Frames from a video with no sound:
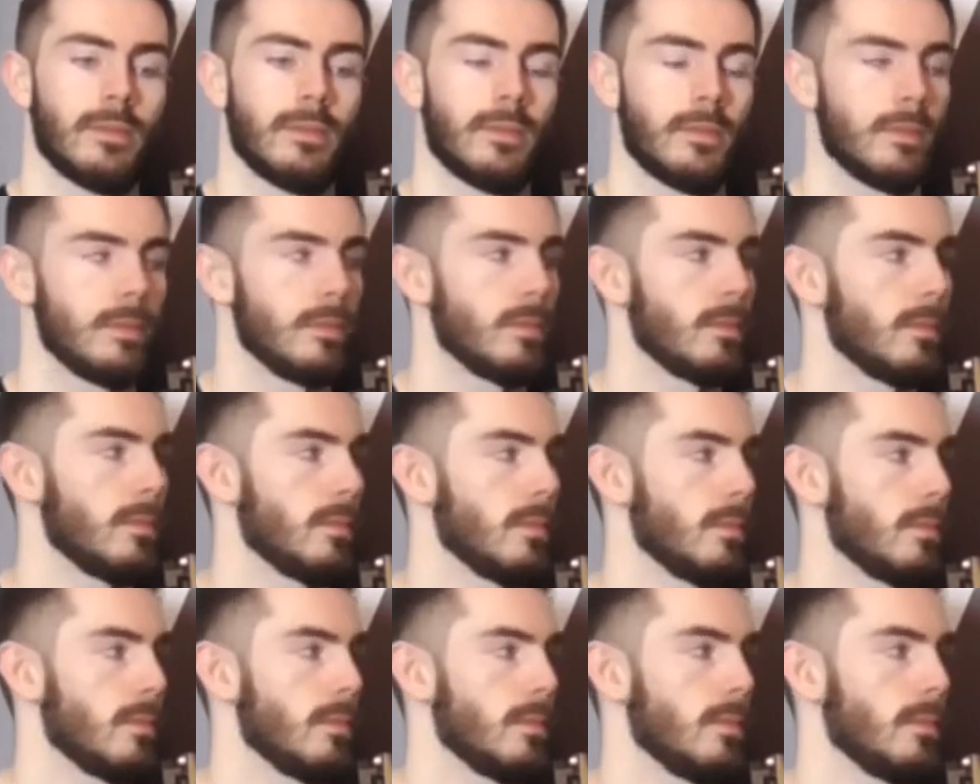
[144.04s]

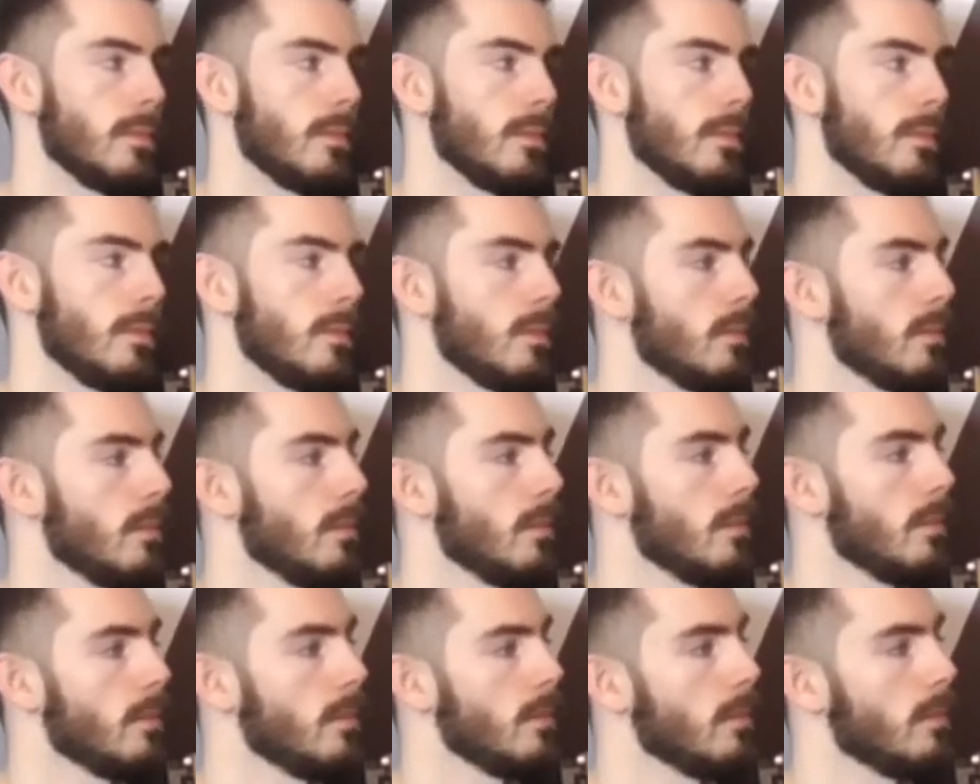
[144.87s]

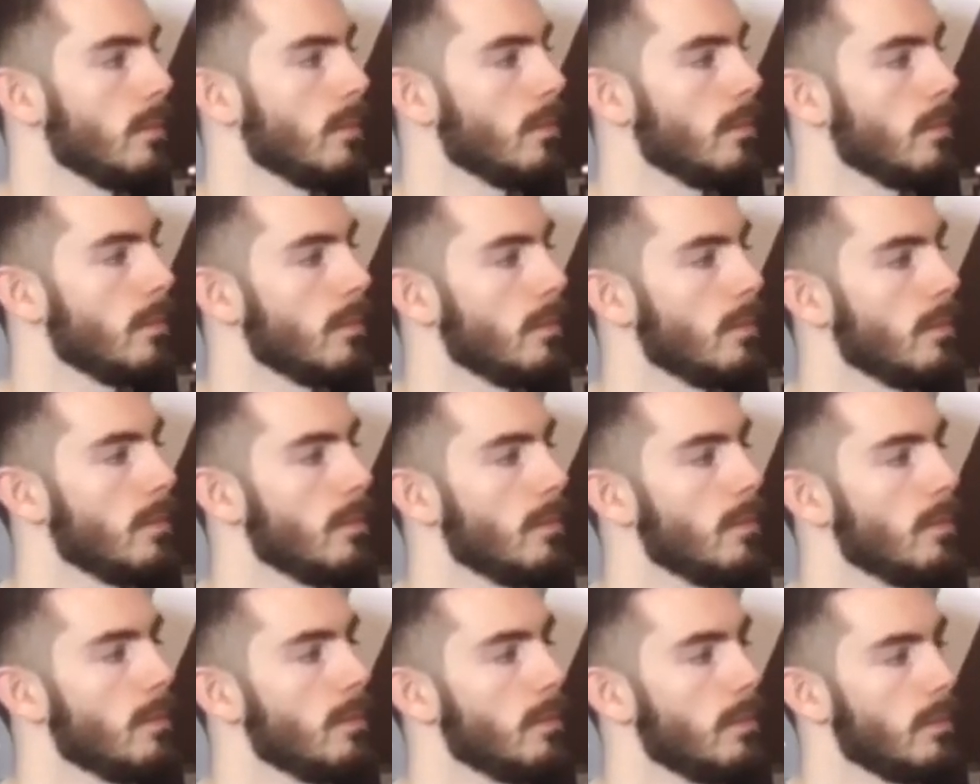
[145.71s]

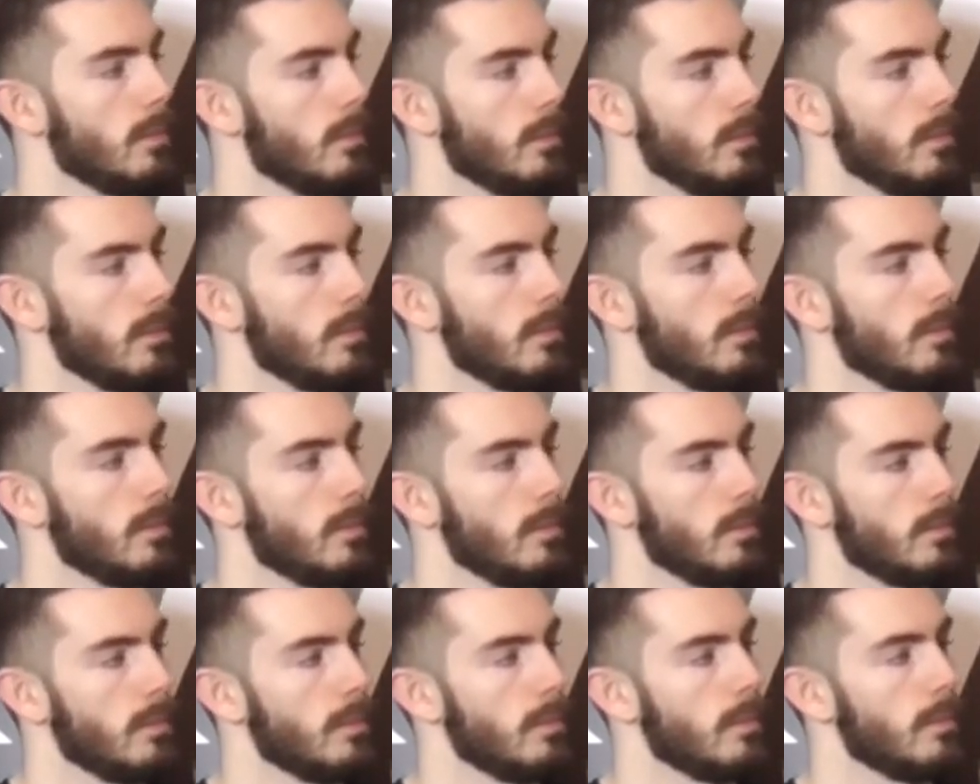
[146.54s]

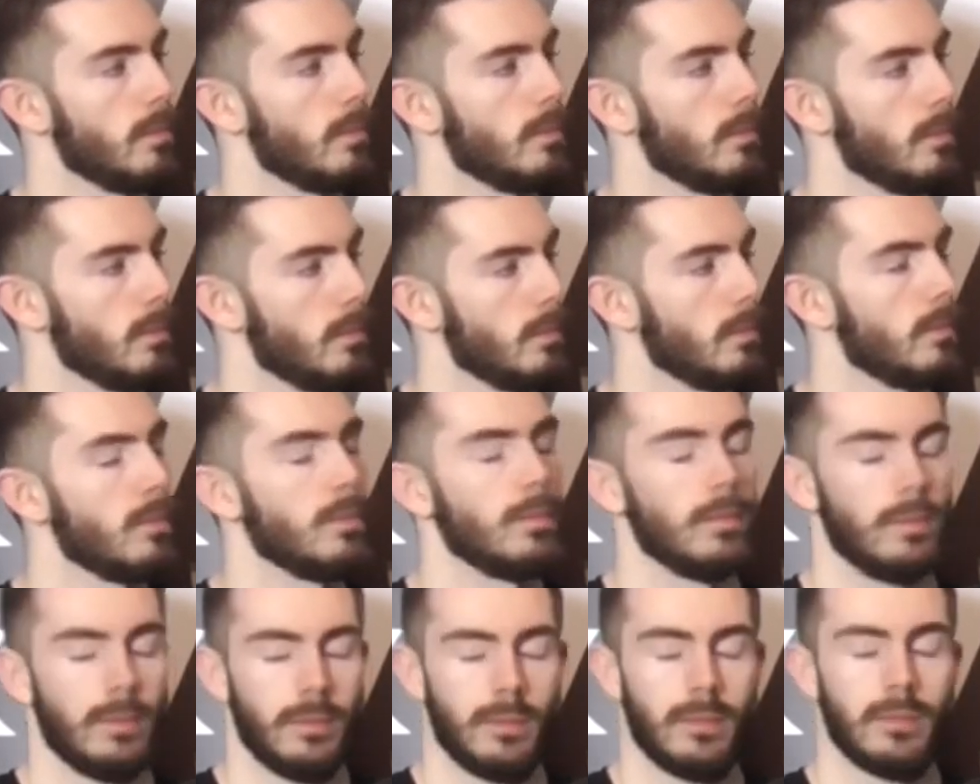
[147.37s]

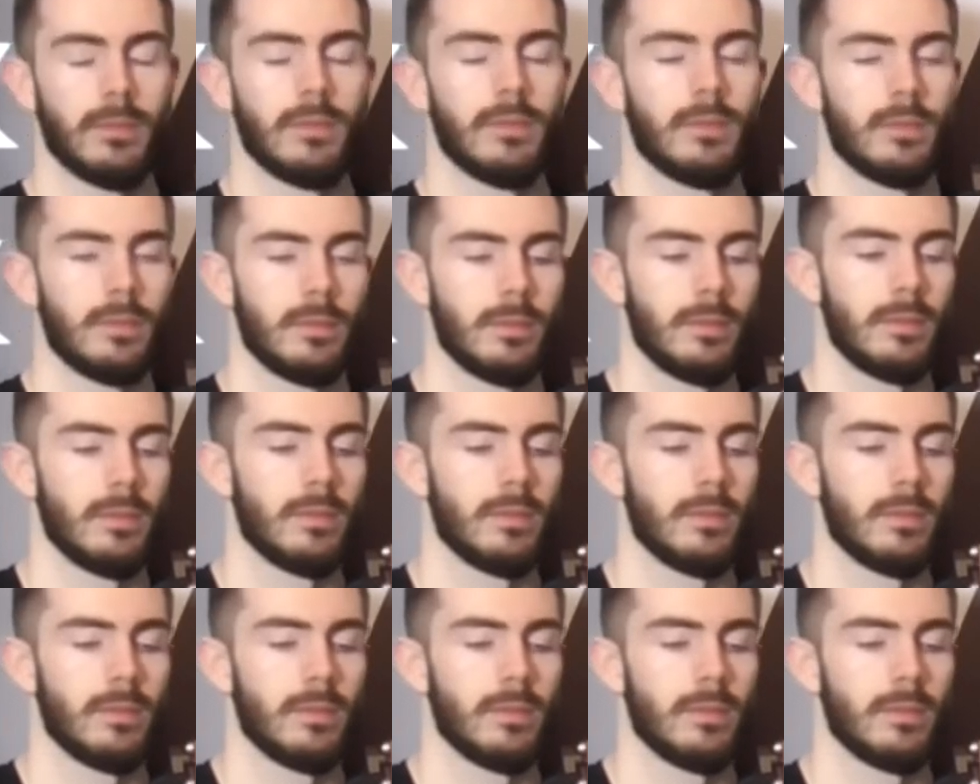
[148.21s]
(not speaking)